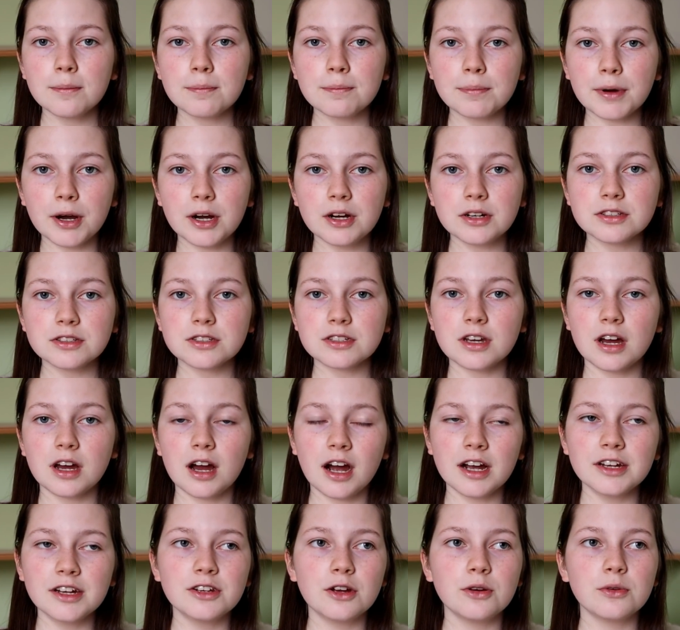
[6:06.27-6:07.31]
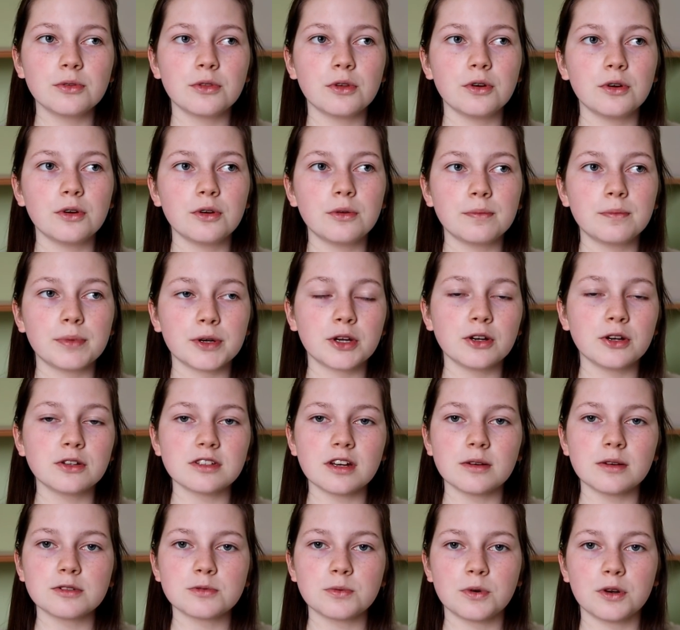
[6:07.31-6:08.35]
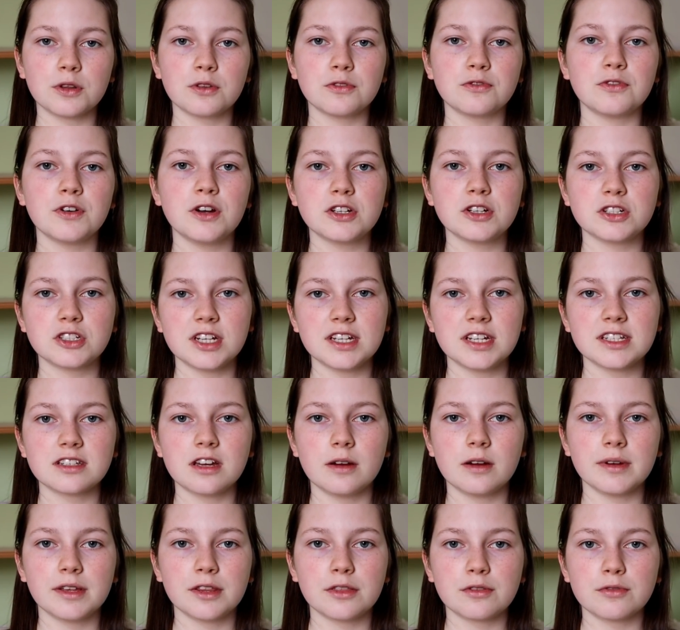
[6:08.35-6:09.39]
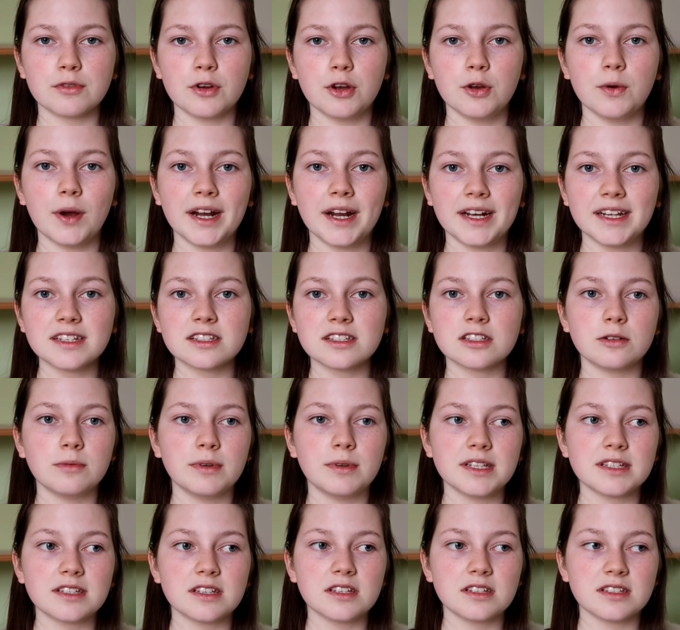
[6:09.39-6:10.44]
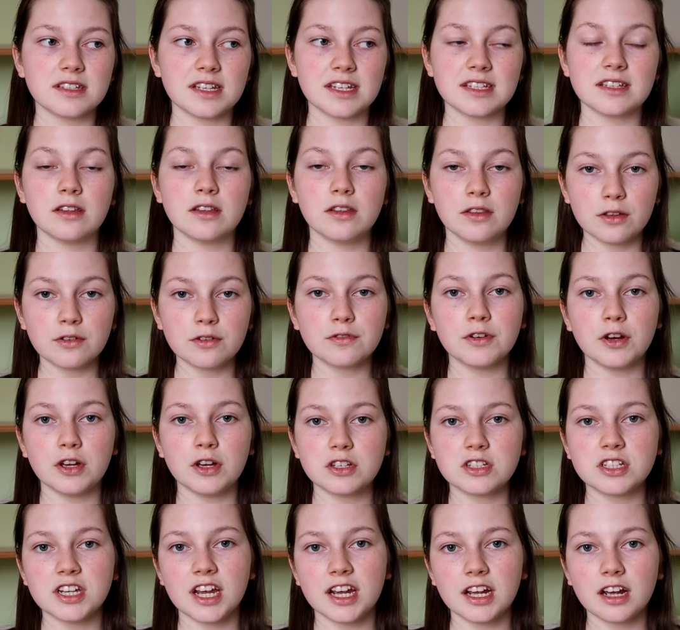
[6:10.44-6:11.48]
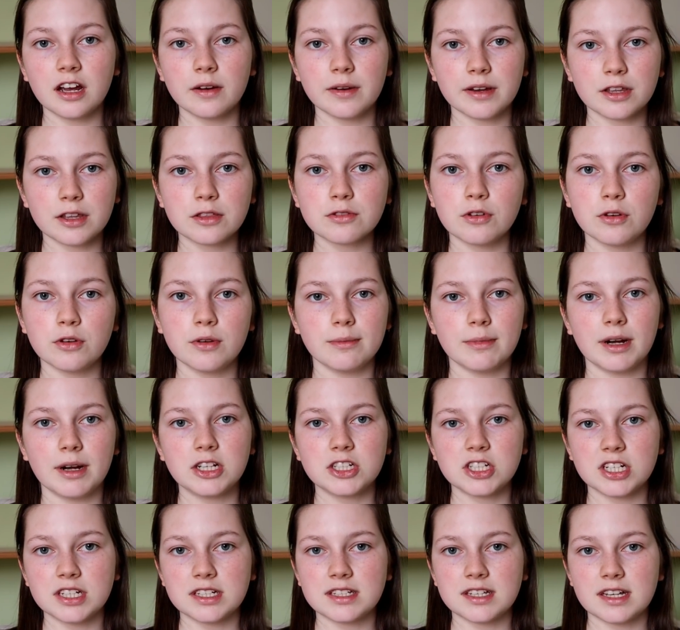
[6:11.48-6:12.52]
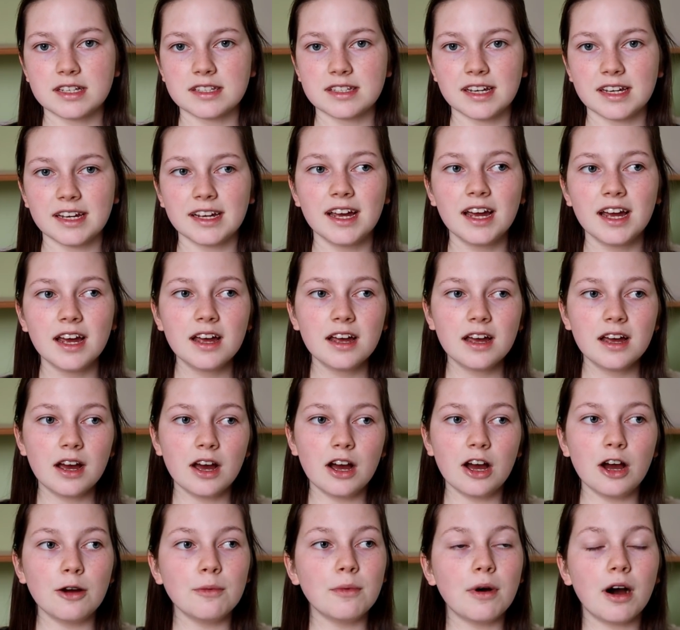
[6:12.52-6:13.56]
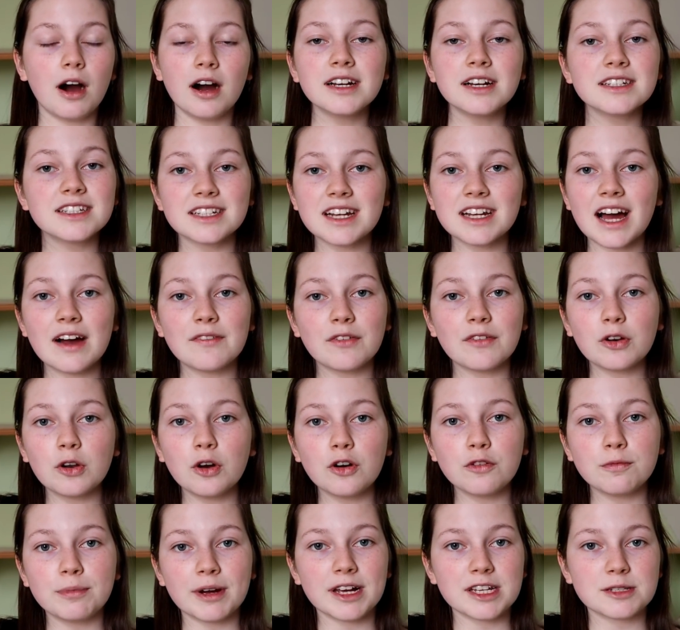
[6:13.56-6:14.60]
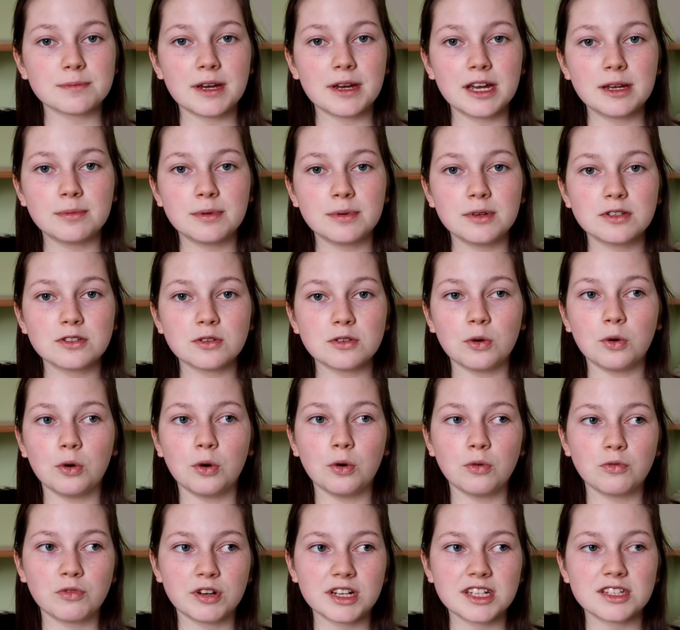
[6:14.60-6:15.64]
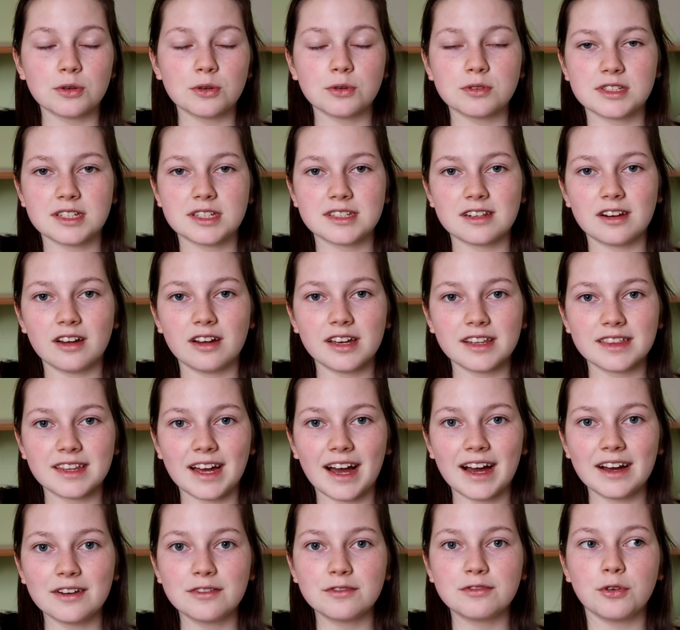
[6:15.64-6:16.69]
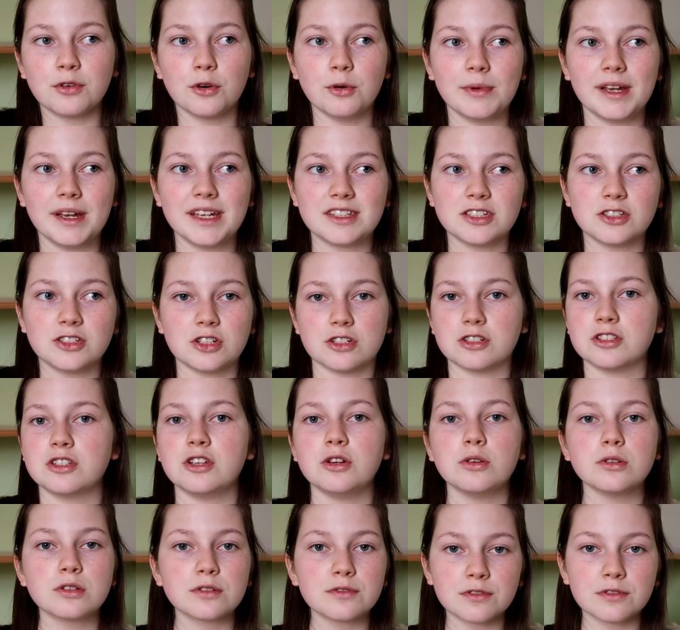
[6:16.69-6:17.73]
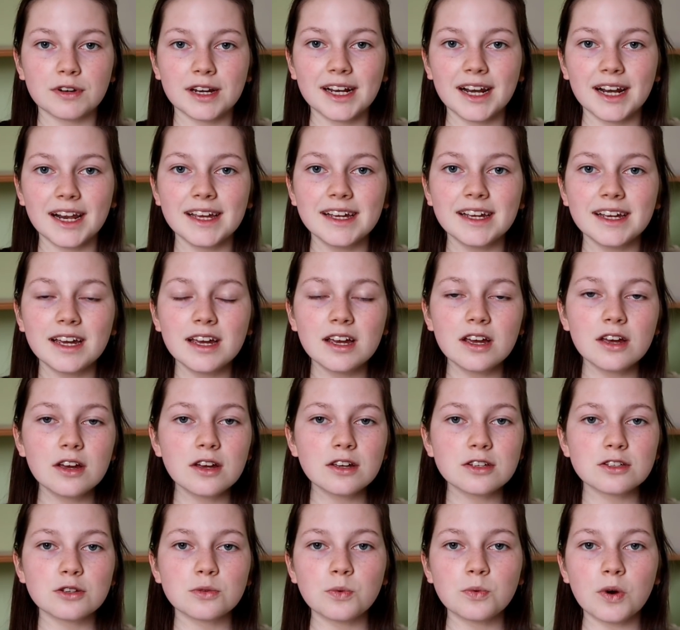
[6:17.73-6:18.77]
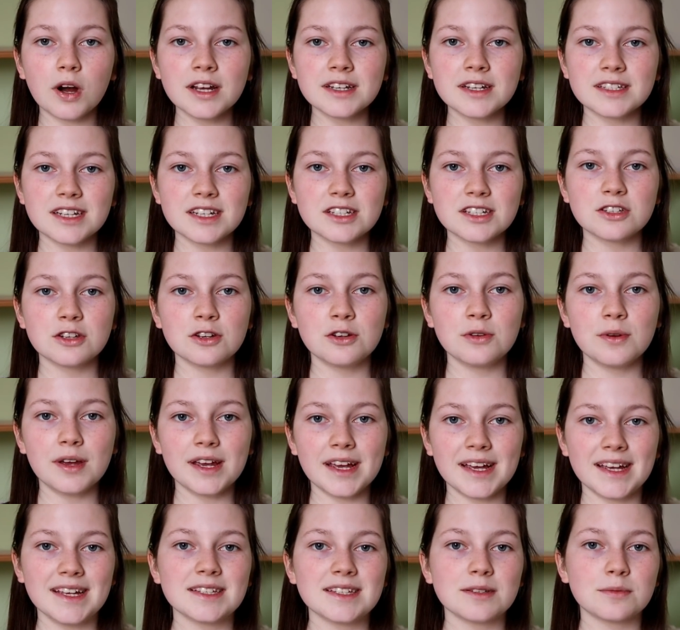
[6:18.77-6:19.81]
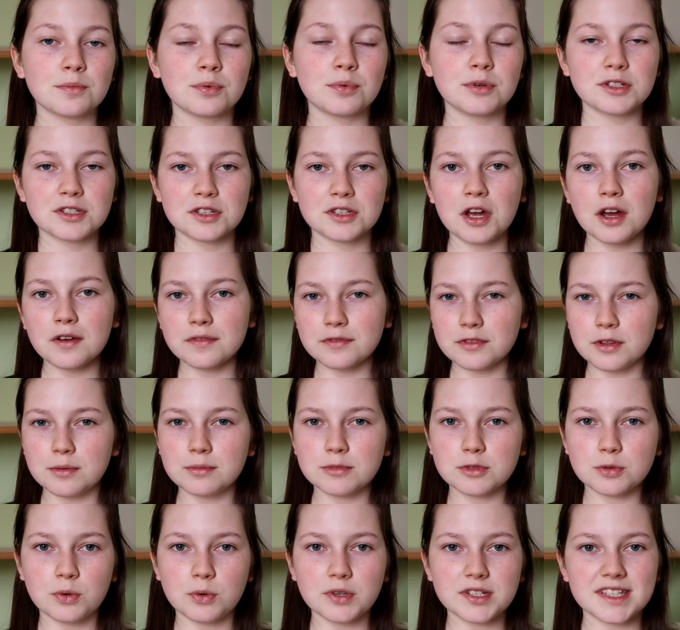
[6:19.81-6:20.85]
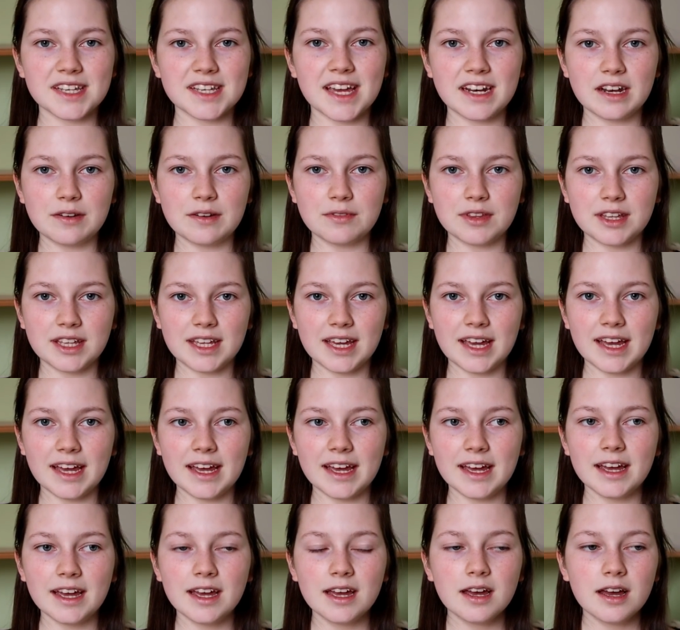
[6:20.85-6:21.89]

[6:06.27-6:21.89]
But I know that because I was one of the first years going through, and in some instances the first year going through in my GCSE, I didn't have a lot of past papers or resources like that for me to just use freely. So what I did do is preserve them towards the end of the year,